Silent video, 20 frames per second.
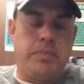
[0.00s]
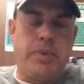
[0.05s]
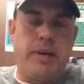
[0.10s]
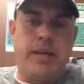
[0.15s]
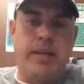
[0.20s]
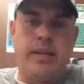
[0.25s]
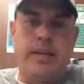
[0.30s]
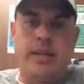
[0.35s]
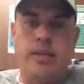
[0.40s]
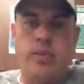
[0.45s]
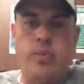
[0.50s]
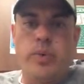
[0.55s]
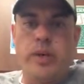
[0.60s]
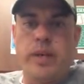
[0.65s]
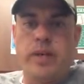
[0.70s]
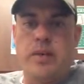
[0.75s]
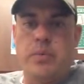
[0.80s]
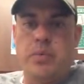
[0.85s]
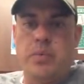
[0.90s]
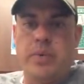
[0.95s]
depending on the
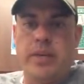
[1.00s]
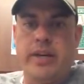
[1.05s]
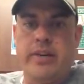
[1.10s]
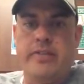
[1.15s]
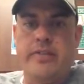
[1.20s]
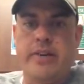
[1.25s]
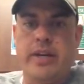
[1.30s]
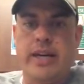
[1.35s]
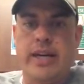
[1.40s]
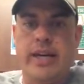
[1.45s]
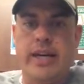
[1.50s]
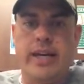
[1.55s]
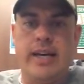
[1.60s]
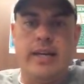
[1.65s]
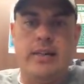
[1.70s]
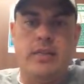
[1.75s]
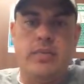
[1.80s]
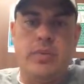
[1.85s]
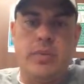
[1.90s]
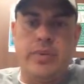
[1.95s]
week and when we had Phi
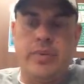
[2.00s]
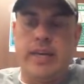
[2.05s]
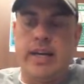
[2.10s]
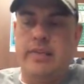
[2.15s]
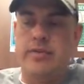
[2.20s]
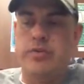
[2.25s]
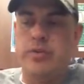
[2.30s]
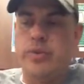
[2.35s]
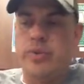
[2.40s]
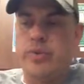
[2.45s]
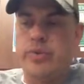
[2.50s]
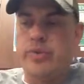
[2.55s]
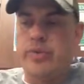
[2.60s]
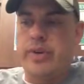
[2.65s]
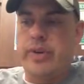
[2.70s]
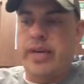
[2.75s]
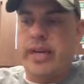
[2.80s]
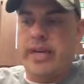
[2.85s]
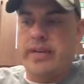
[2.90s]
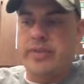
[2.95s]
Ed, we would have 2 or
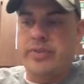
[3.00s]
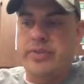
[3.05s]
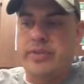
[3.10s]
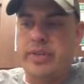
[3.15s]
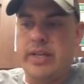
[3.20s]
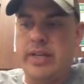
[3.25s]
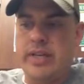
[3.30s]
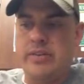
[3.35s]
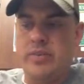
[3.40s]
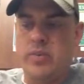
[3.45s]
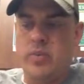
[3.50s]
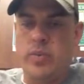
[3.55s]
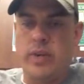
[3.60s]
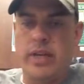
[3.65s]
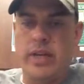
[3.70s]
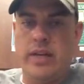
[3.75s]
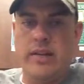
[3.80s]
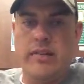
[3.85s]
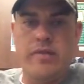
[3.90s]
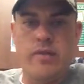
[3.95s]
3 extra days a
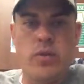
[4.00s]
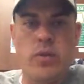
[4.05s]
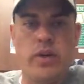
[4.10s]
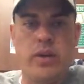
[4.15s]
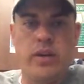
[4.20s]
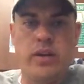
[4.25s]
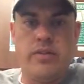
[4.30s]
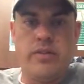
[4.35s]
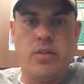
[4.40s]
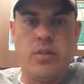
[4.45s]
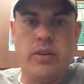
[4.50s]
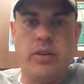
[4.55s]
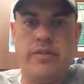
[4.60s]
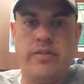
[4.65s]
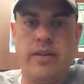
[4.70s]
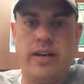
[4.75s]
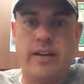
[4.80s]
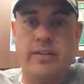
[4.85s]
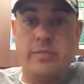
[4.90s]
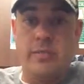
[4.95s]
week, 40 to
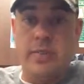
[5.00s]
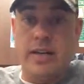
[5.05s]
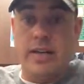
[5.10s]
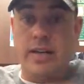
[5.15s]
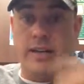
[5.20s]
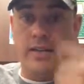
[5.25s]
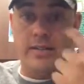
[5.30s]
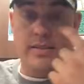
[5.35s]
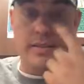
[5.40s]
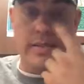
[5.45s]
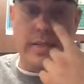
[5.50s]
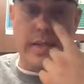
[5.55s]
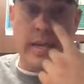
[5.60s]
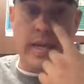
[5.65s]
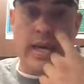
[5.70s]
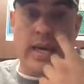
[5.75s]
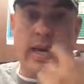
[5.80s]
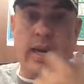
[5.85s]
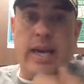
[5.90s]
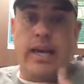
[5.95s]
45 minutes,
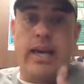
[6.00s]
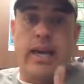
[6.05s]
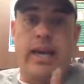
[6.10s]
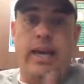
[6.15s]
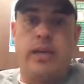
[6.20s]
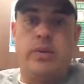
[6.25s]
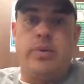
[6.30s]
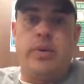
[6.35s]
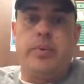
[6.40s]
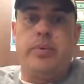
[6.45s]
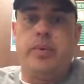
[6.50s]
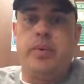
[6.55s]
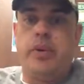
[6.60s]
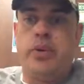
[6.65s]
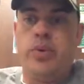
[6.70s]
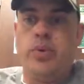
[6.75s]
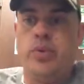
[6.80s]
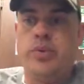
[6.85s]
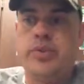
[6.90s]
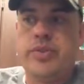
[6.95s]
and we would
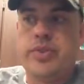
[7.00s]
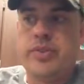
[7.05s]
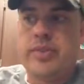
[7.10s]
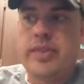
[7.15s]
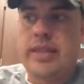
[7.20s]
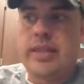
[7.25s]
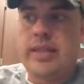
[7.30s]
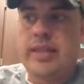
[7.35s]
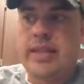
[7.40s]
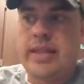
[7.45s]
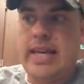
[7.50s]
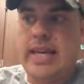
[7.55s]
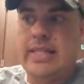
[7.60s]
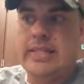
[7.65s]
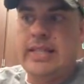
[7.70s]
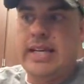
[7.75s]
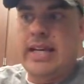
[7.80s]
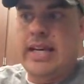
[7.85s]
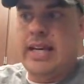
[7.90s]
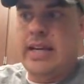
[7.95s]
use
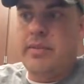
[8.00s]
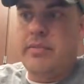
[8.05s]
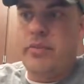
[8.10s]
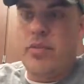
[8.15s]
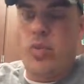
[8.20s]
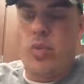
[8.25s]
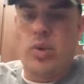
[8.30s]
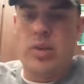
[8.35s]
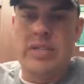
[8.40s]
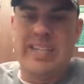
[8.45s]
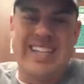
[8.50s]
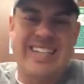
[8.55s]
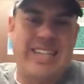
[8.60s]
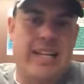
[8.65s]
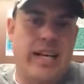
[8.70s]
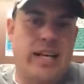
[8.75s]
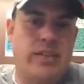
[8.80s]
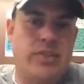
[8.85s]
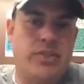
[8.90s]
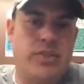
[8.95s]
that time for
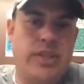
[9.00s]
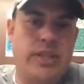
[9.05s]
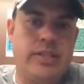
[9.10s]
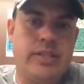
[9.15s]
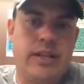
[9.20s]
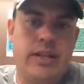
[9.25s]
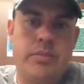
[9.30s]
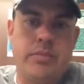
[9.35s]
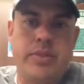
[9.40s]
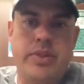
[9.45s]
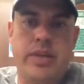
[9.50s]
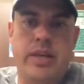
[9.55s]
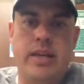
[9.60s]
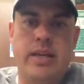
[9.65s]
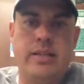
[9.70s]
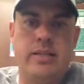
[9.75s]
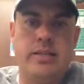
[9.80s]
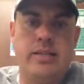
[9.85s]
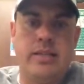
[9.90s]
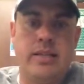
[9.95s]
technology type
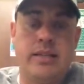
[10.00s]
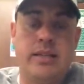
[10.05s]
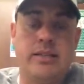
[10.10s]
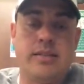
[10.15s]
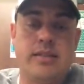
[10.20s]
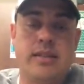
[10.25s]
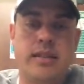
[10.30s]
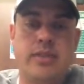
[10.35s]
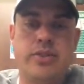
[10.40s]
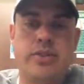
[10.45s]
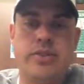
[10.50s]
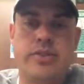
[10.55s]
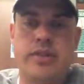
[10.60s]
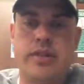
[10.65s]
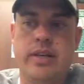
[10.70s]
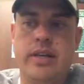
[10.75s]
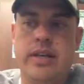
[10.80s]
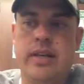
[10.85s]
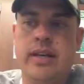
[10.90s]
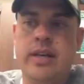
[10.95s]
things and
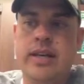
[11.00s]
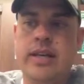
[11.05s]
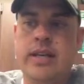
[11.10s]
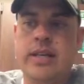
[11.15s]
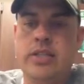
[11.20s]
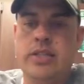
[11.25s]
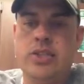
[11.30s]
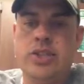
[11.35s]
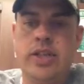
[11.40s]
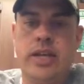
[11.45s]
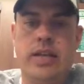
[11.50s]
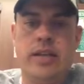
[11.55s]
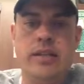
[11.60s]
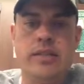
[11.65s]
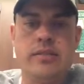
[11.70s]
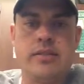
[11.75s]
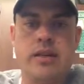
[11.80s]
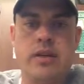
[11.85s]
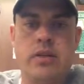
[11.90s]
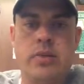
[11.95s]
essentially
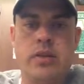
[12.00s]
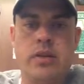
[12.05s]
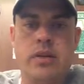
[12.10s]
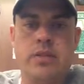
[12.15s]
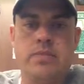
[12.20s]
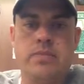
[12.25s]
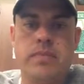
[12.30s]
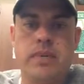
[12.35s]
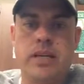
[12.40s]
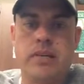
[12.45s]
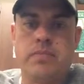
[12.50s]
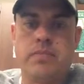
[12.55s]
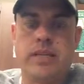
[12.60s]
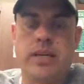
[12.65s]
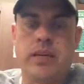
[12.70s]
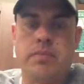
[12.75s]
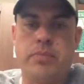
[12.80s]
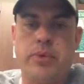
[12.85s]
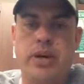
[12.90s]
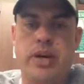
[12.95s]
Genius Hour
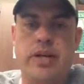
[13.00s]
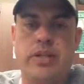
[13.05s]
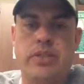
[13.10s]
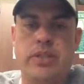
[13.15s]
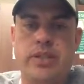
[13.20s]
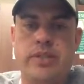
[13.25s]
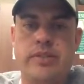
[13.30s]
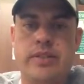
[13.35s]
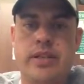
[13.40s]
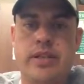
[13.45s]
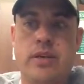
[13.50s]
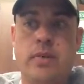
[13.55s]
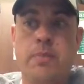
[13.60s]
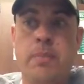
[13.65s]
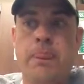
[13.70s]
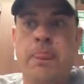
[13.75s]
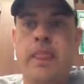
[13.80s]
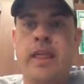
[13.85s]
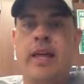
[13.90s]
type projects. Now,